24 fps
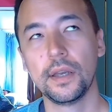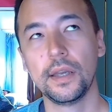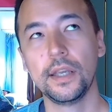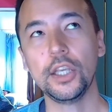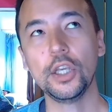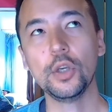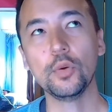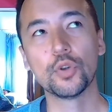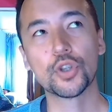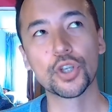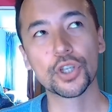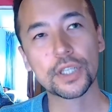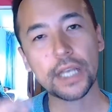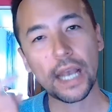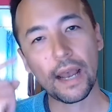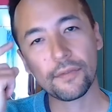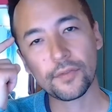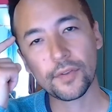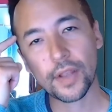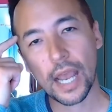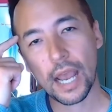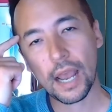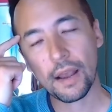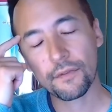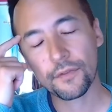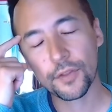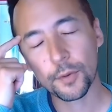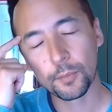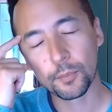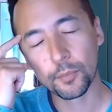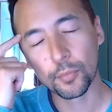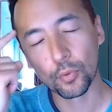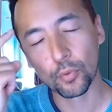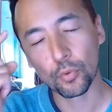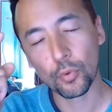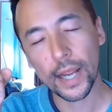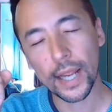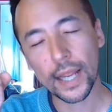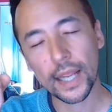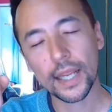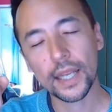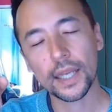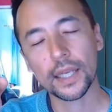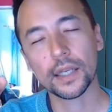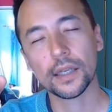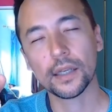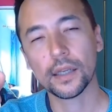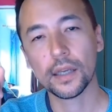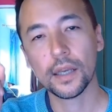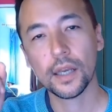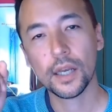You just have to have the brain